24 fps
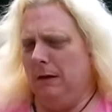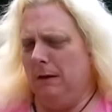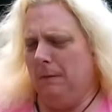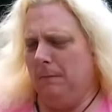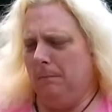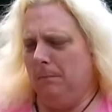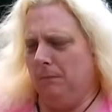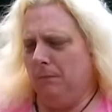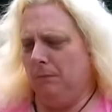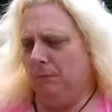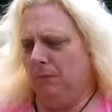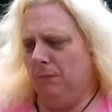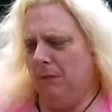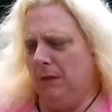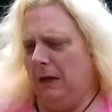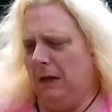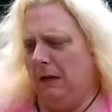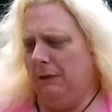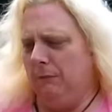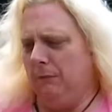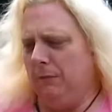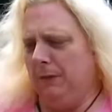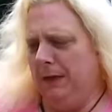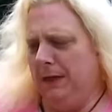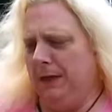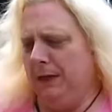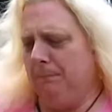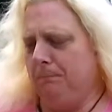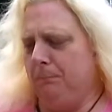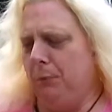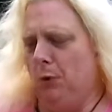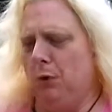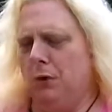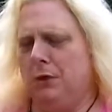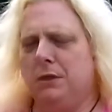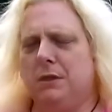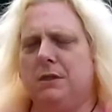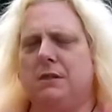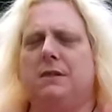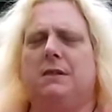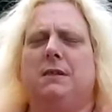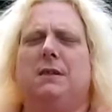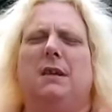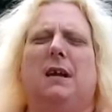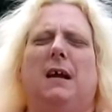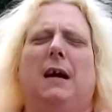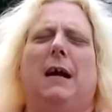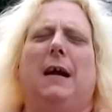I read
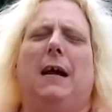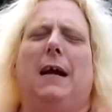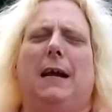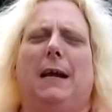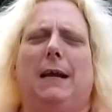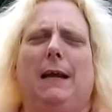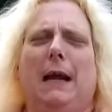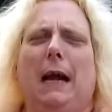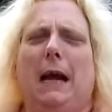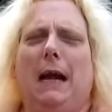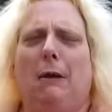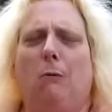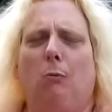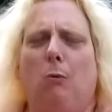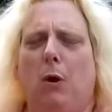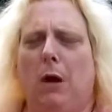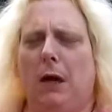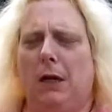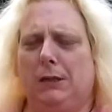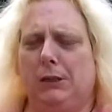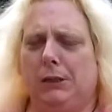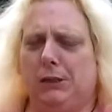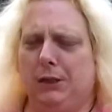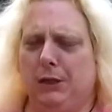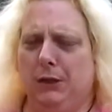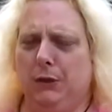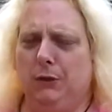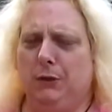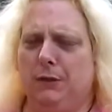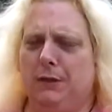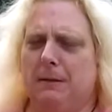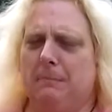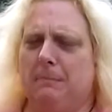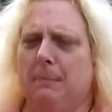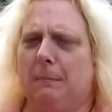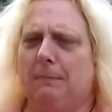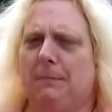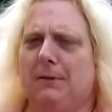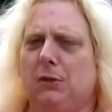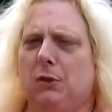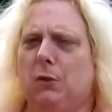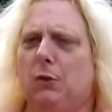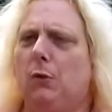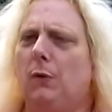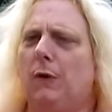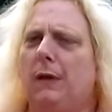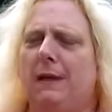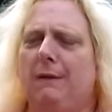books. I watch news. I'm up to
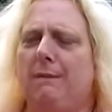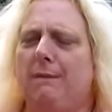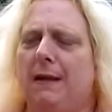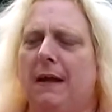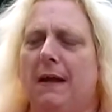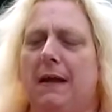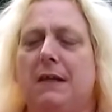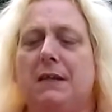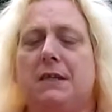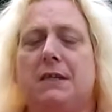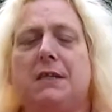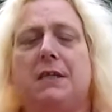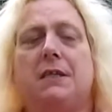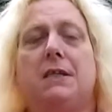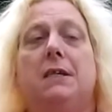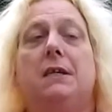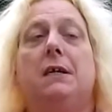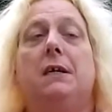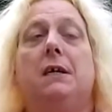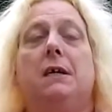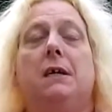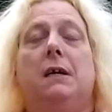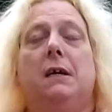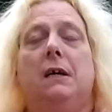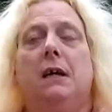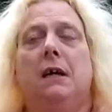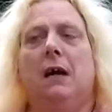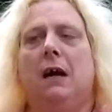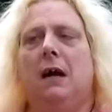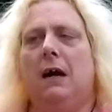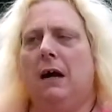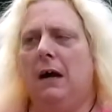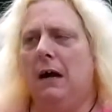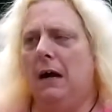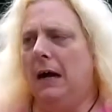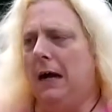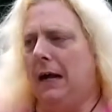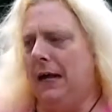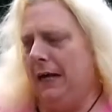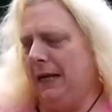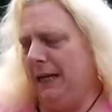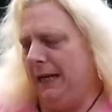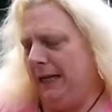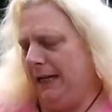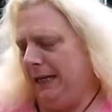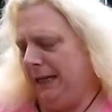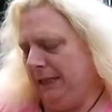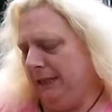current events.
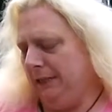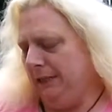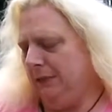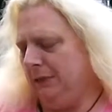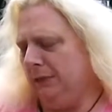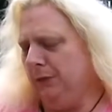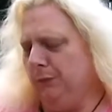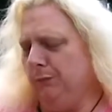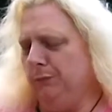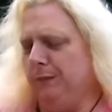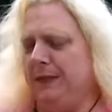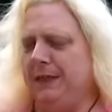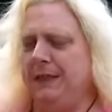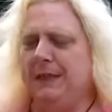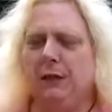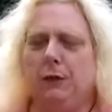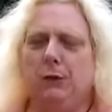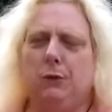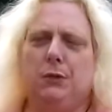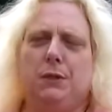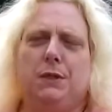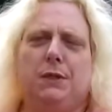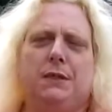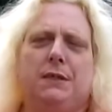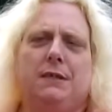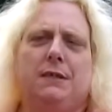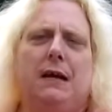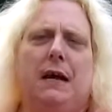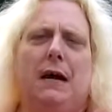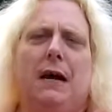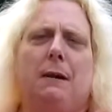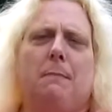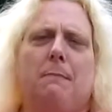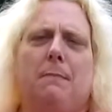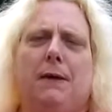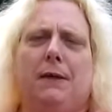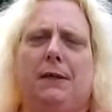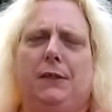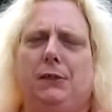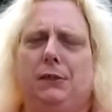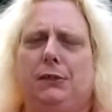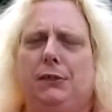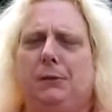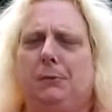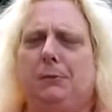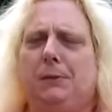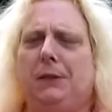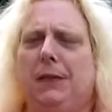I do videos on my
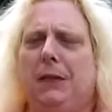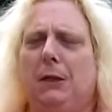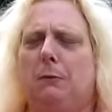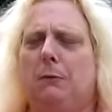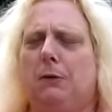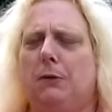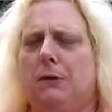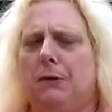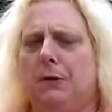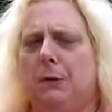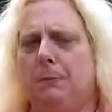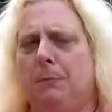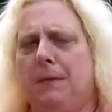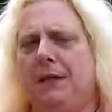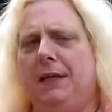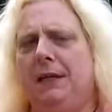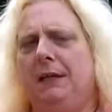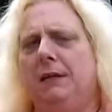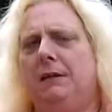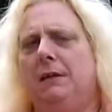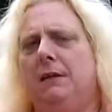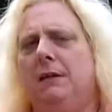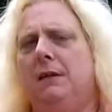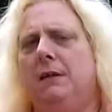YouTube channel at Lumi.